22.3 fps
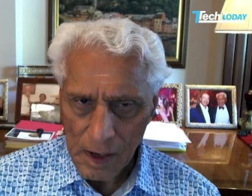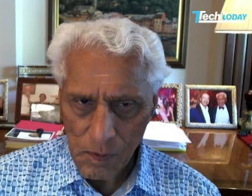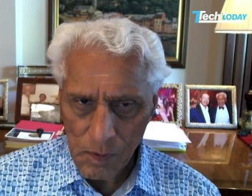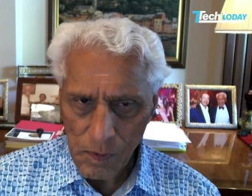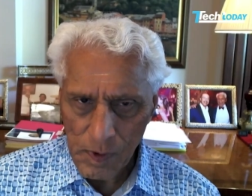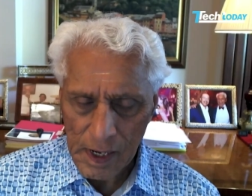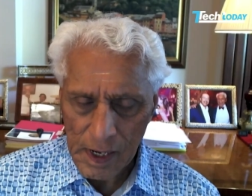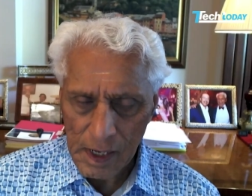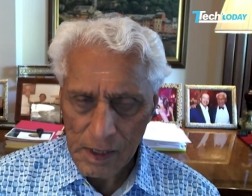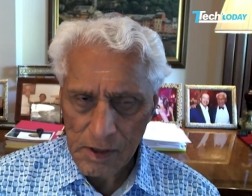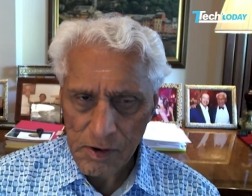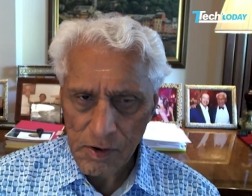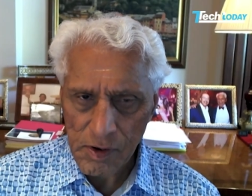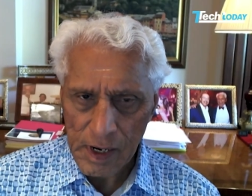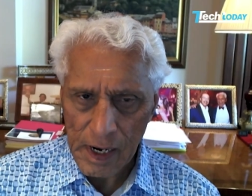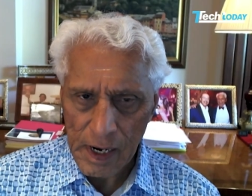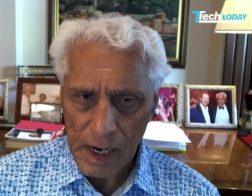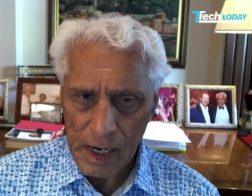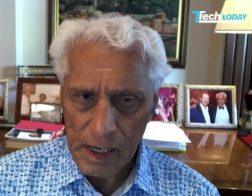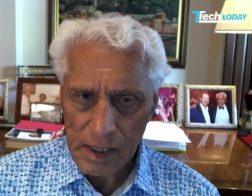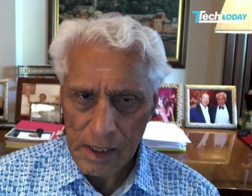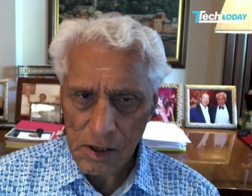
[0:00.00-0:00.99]
We can
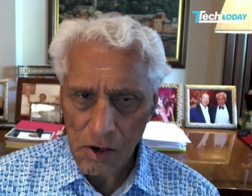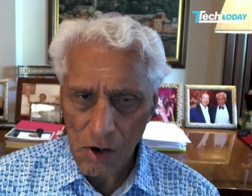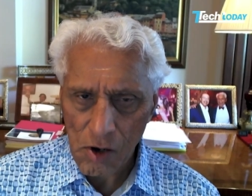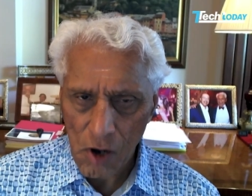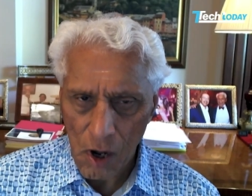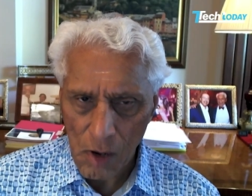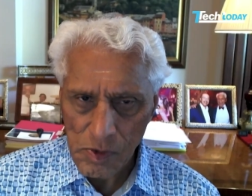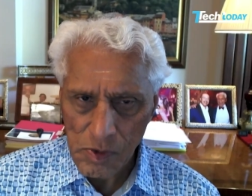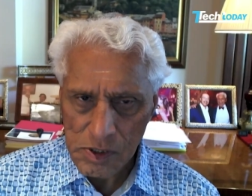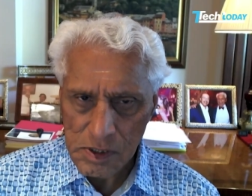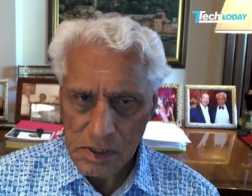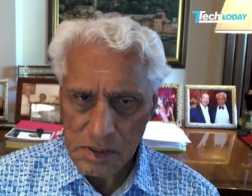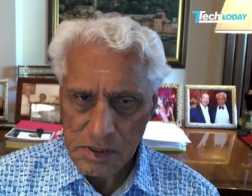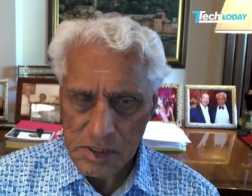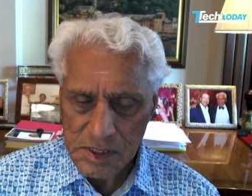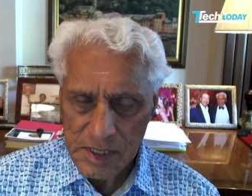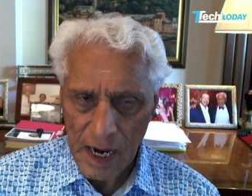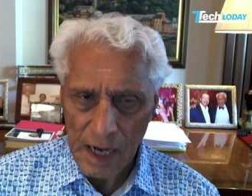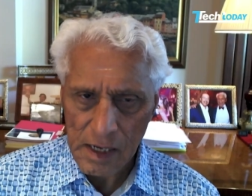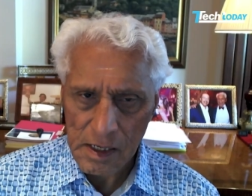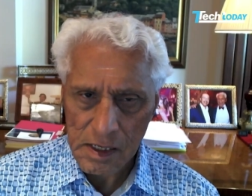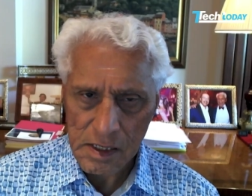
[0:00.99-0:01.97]
create common
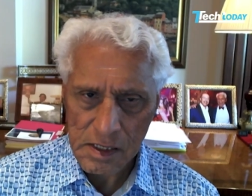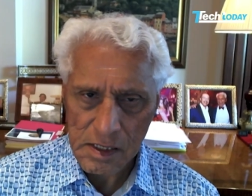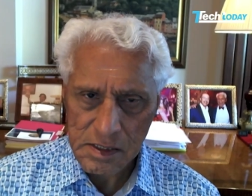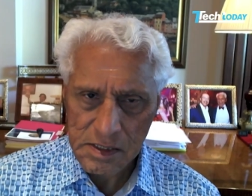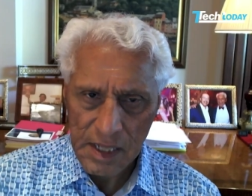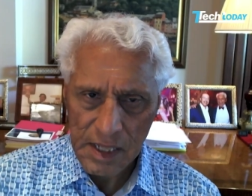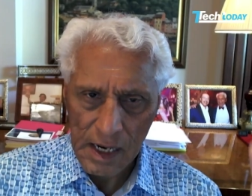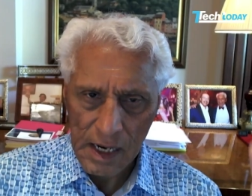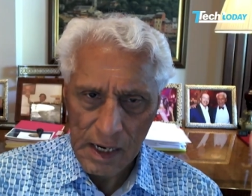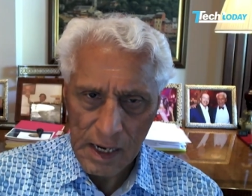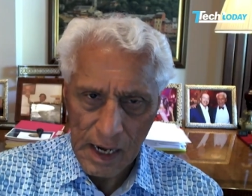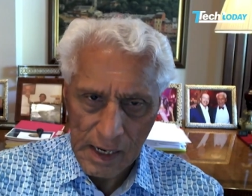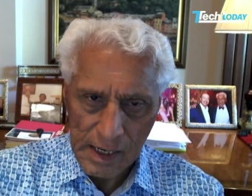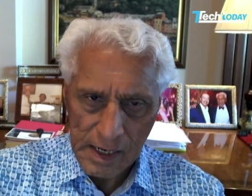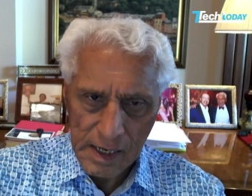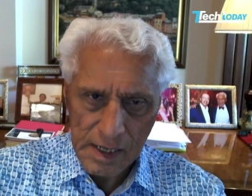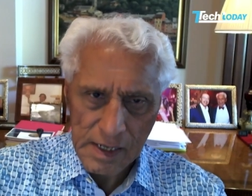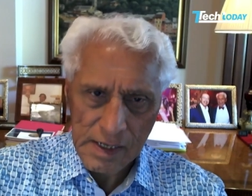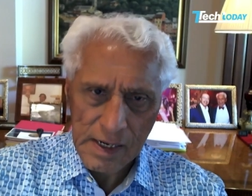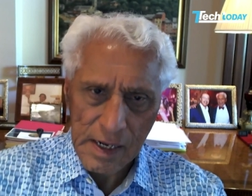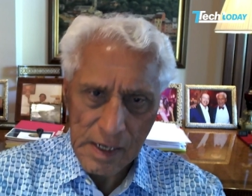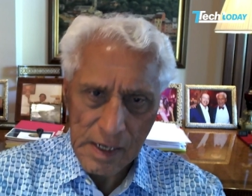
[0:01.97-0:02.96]
standards that
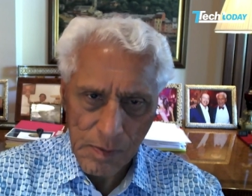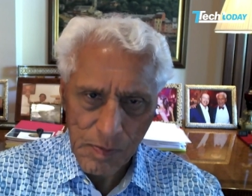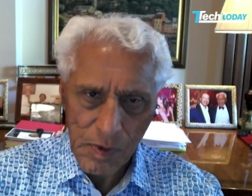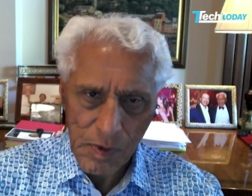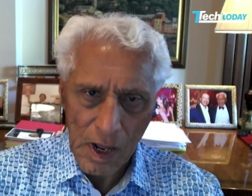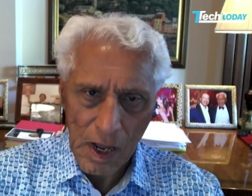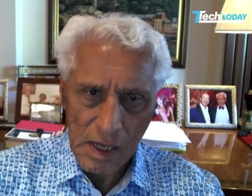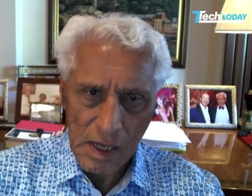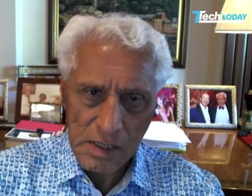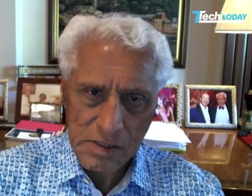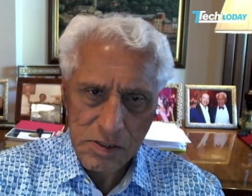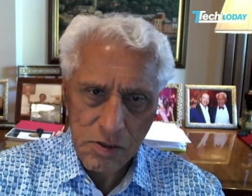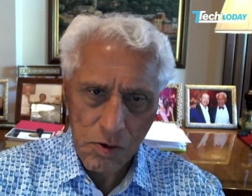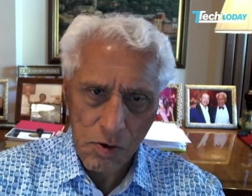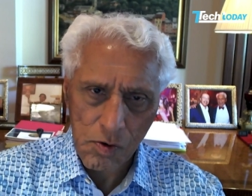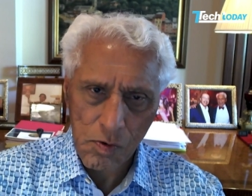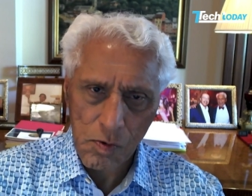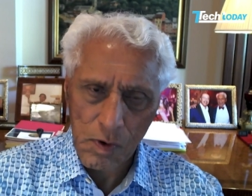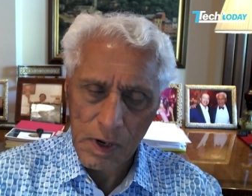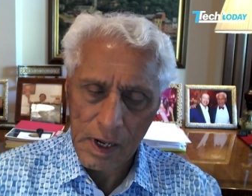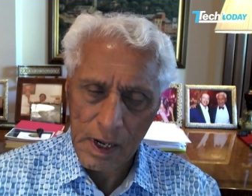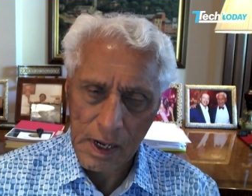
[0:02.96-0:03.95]
India can apply its
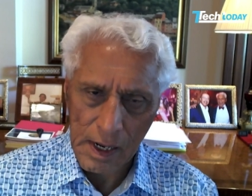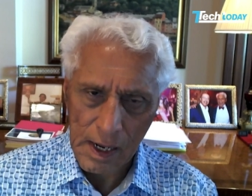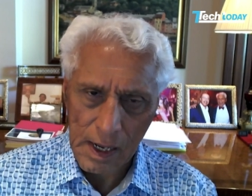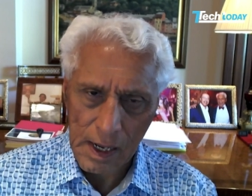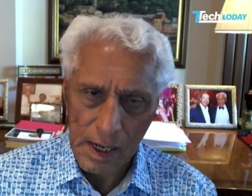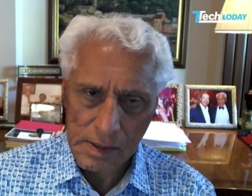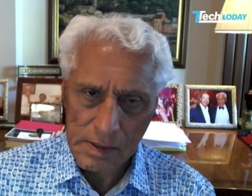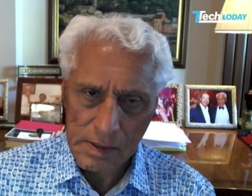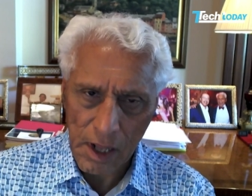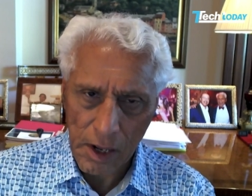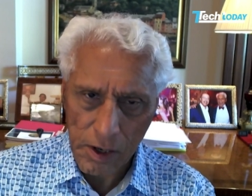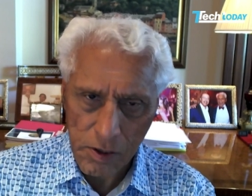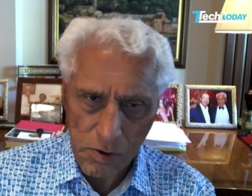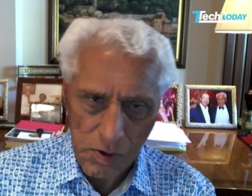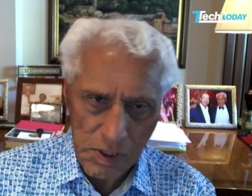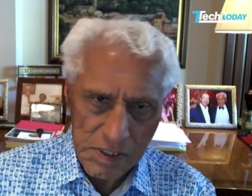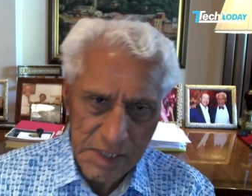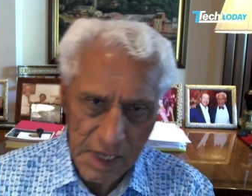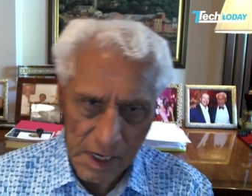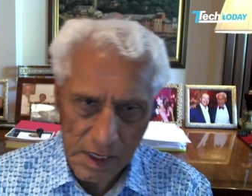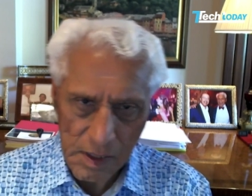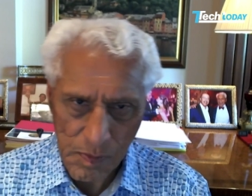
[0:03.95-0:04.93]
own way Absolutely. And the
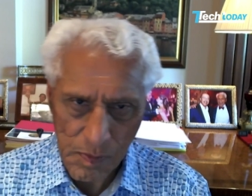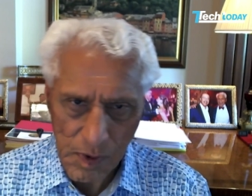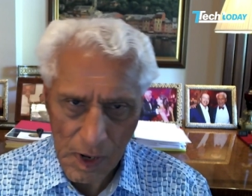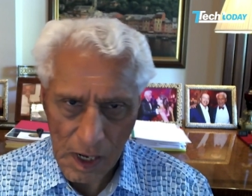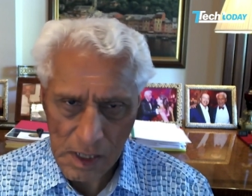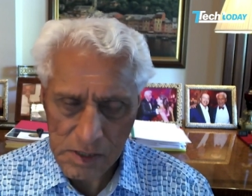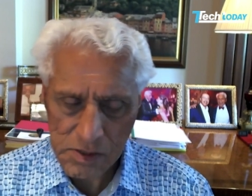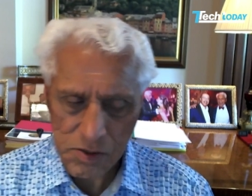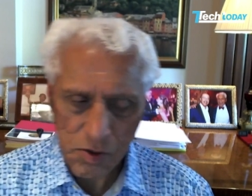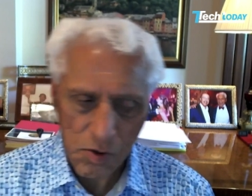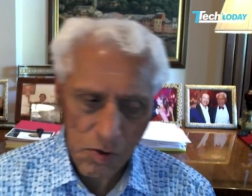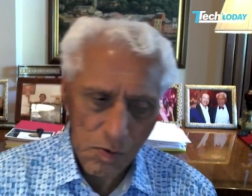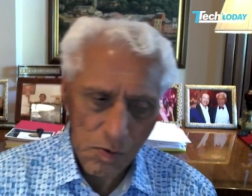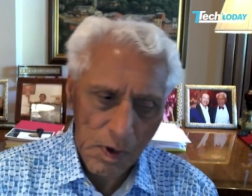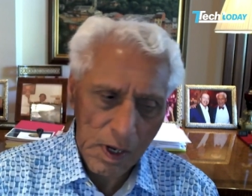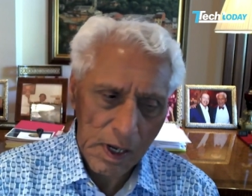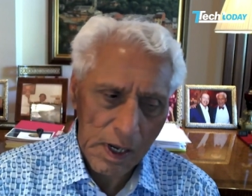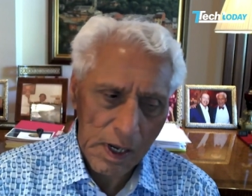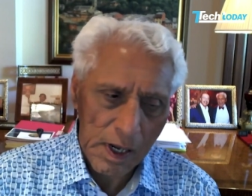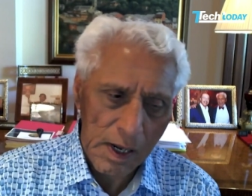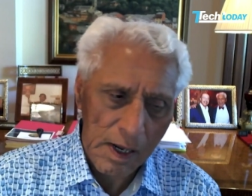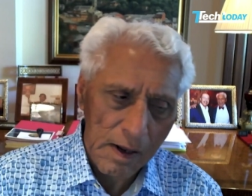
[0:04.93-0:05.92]
US can apply its own
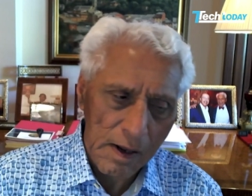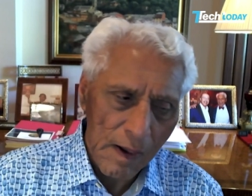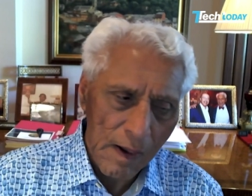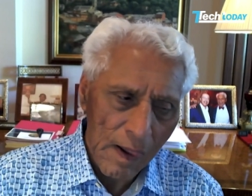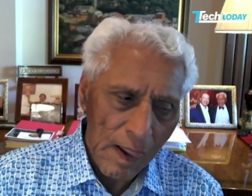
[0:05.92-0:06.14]
way.